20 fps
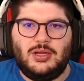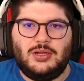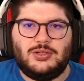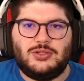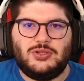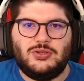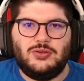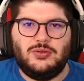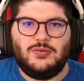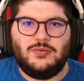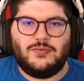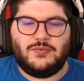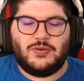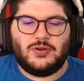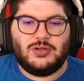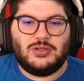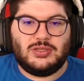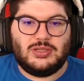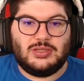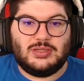do
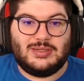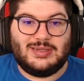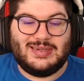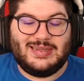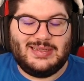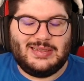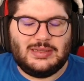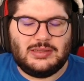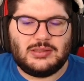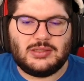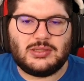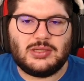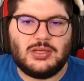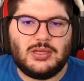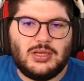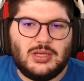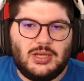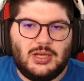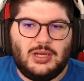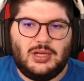versus Leeds
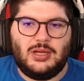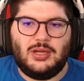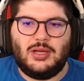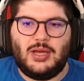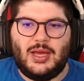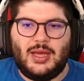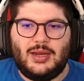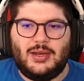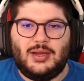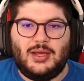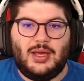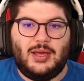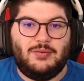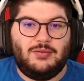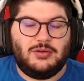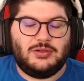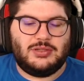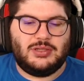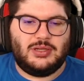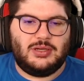and
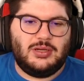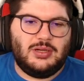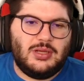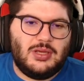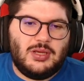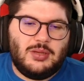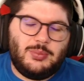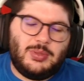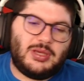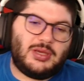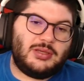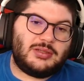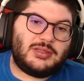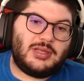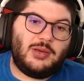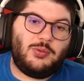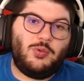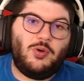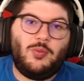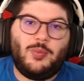Everton, because
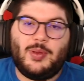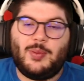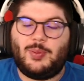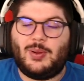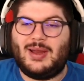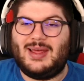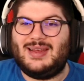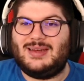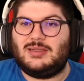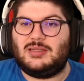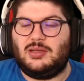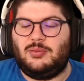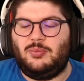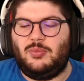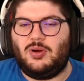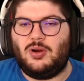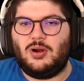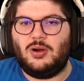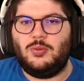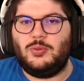they will be playing
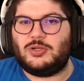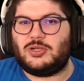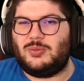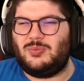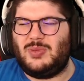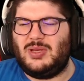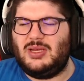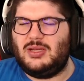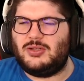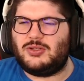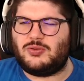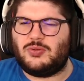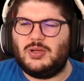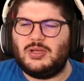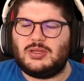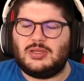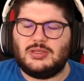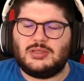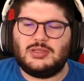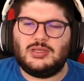tomorrow, which I'm
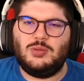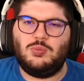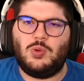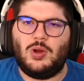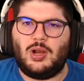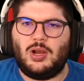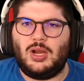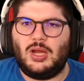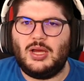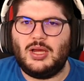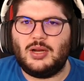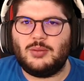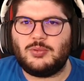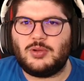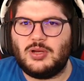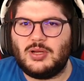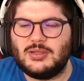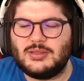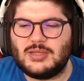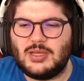intrigued to see what lineup
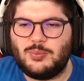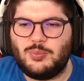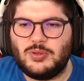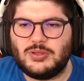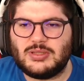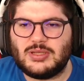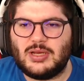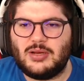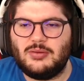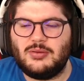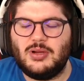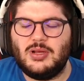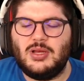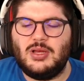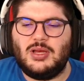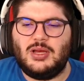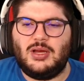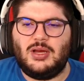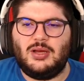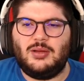Conte puts out.
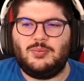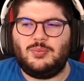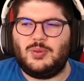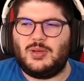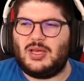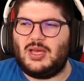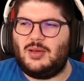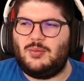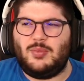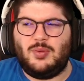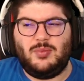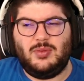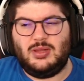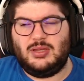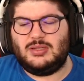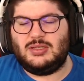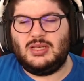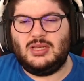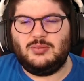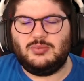I can't remember the
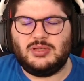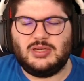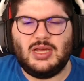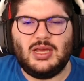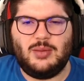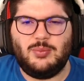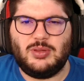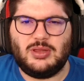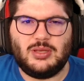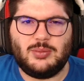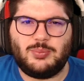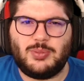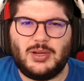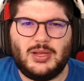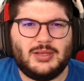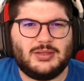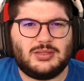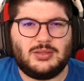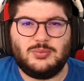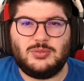team's name, but they're
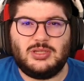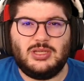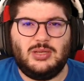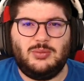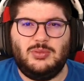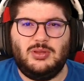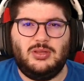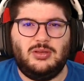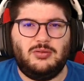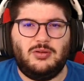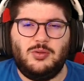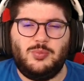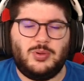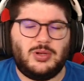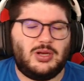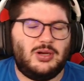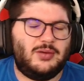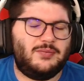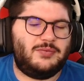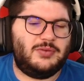playing some team in the Europa
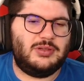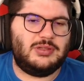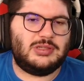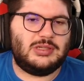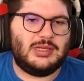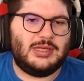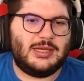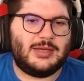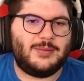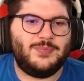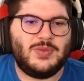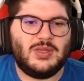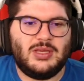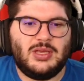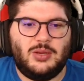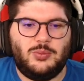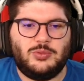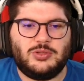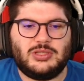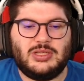Conference League,
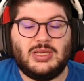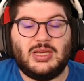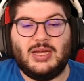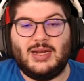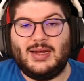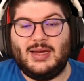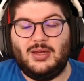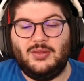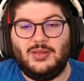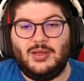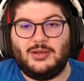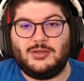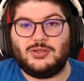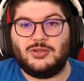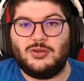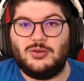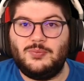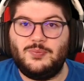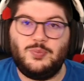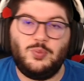and we'll see kind of how they
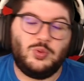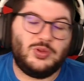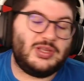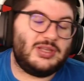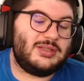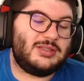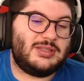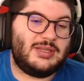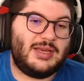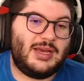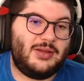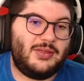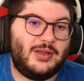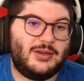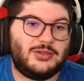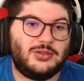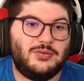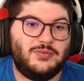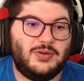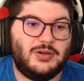do. We'll then see how they
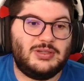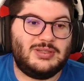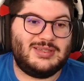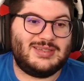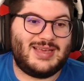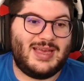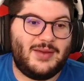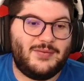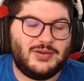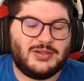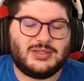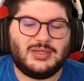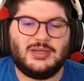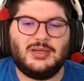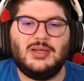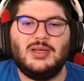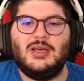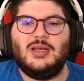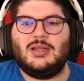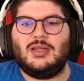do versus Everton,
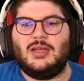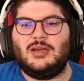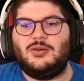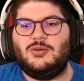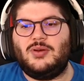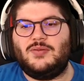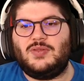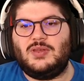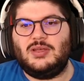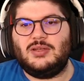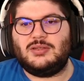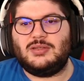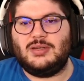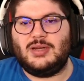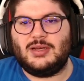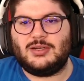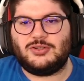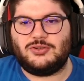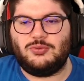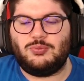then who have the
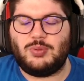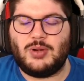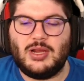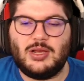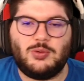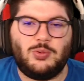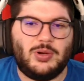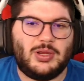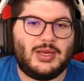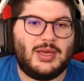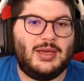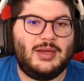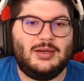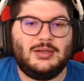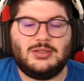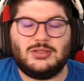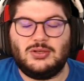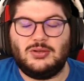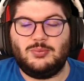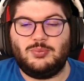international break where Kane
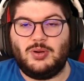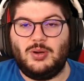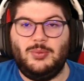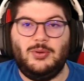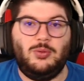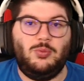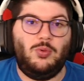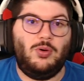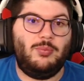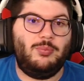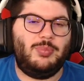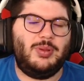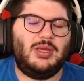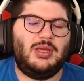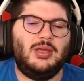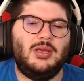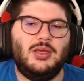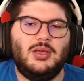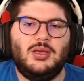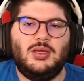and Son probably won't
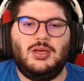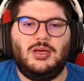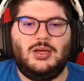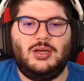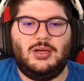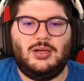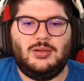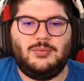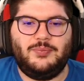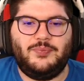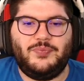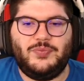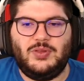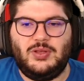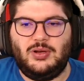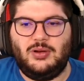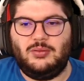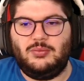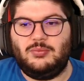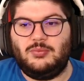be you
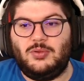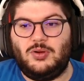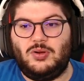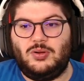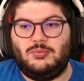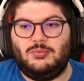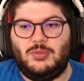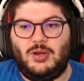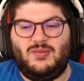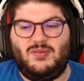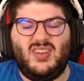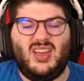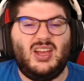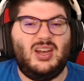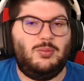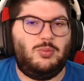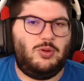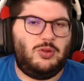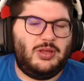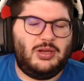know,
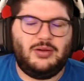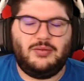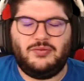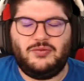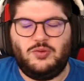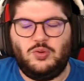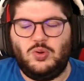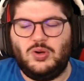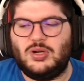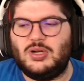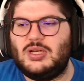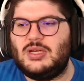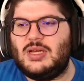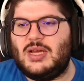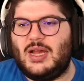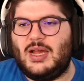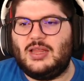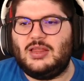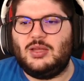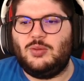available there for,
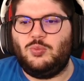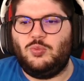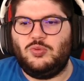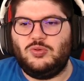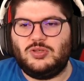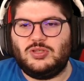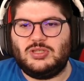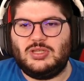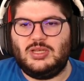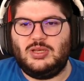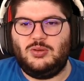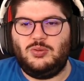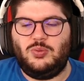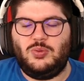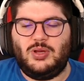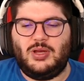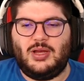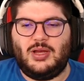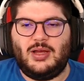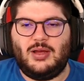and then we'll see
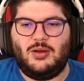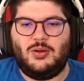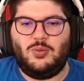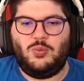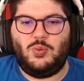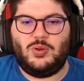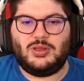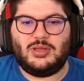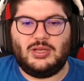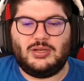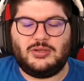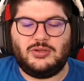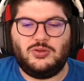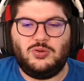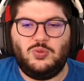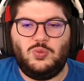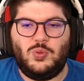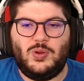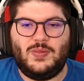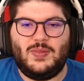what they
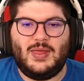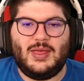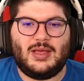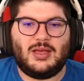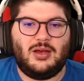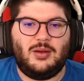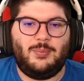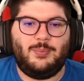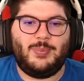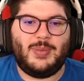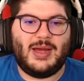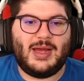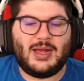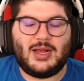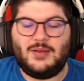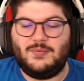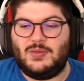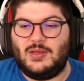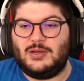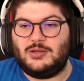do when they come back.
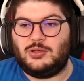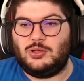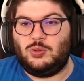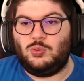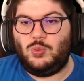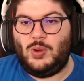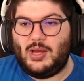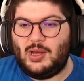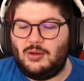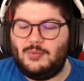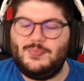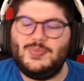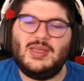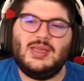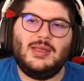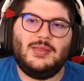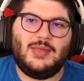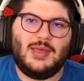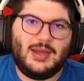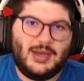If they do well,
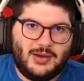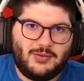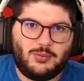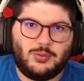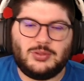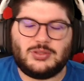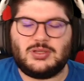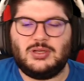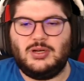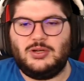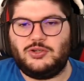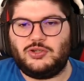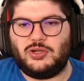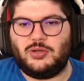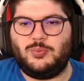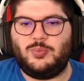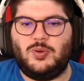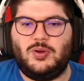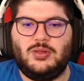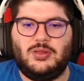then everyone's going to
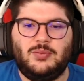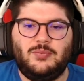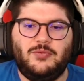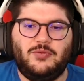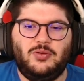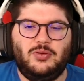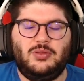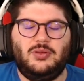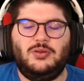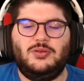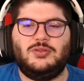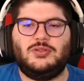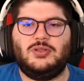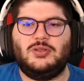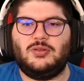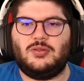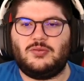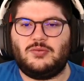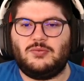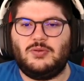jump on them for those
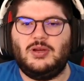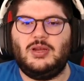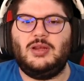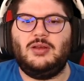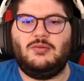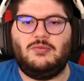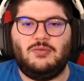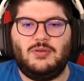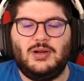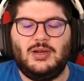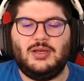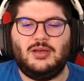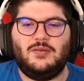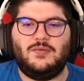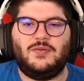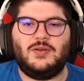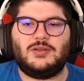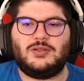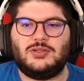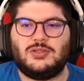three really good
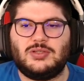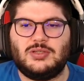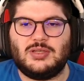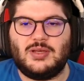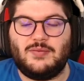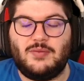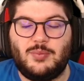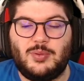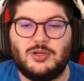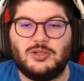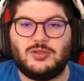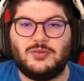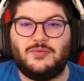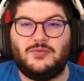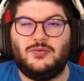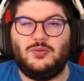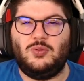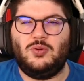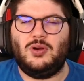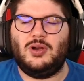fixtures, because they have a bunch of
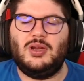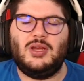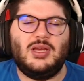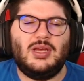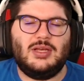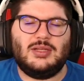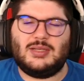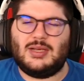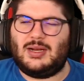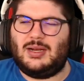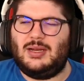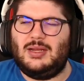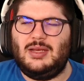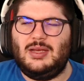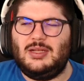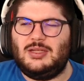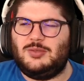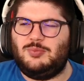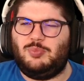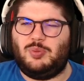four. It's like
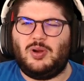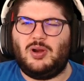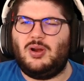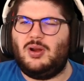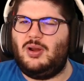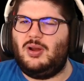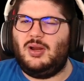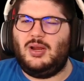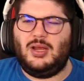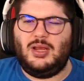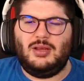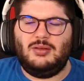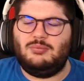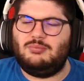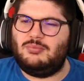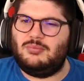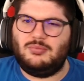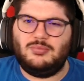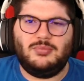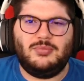Leeds, Burnley,
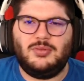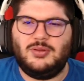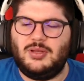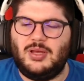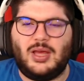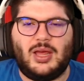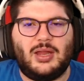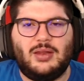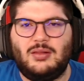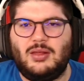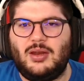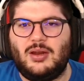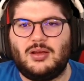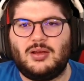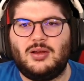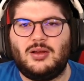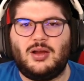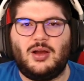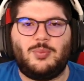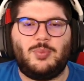and then a
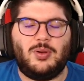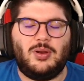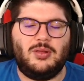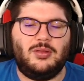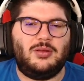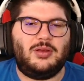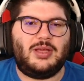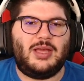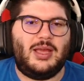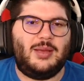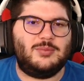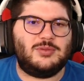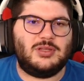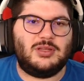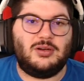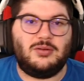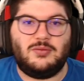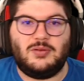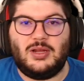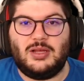couple other games that
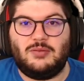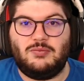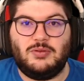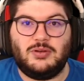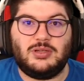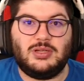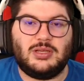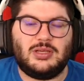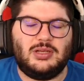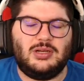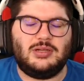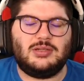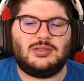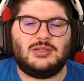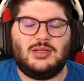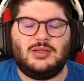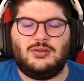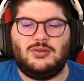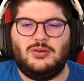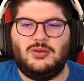are like
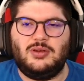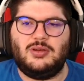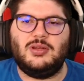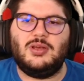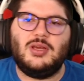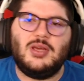ridiculously good